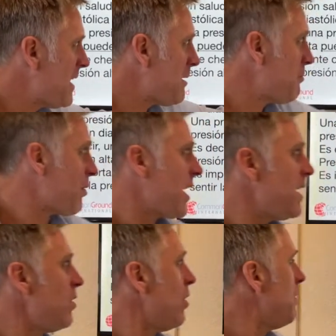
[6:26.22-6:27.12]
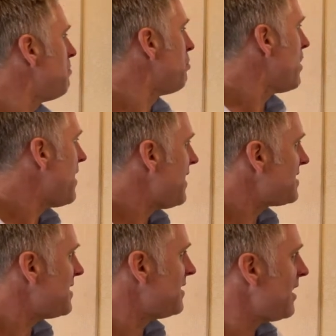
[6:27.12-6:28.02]
porque no puedes
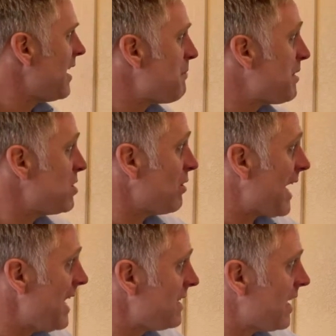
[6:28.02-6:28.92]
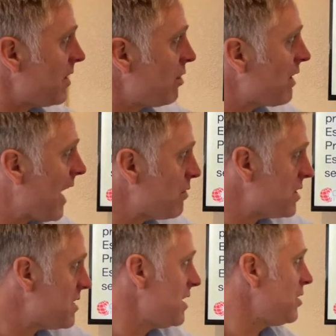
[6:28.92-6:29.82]
sentir la presión alta, no
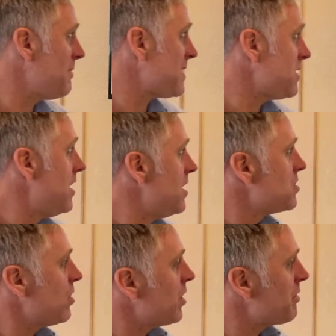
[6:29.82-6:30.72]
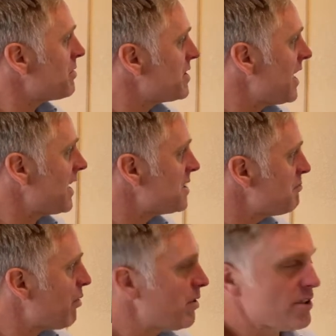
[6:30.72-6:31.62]
causa síntomas. So here we're saying it's
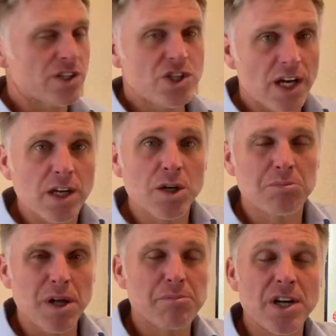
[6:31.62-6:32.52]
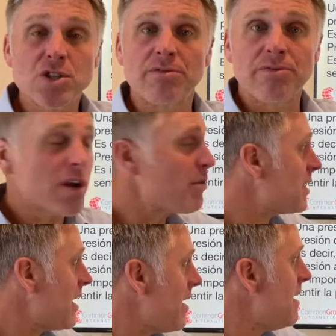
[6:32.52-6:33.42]
important to check your blood pressure frequently